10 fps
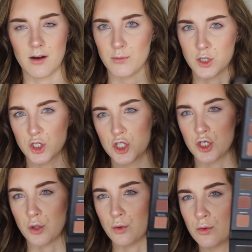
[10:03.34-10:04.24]
number
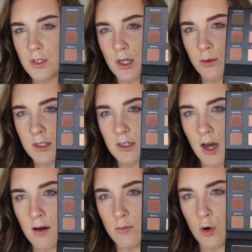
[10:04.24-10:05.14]
two, so it's
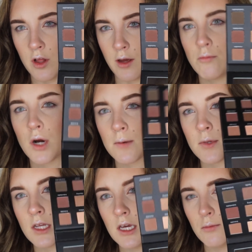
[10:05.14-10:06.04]
got more like
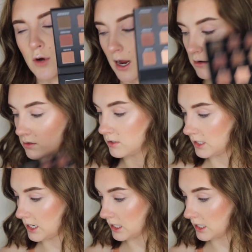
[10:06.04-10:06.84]
purpley browns in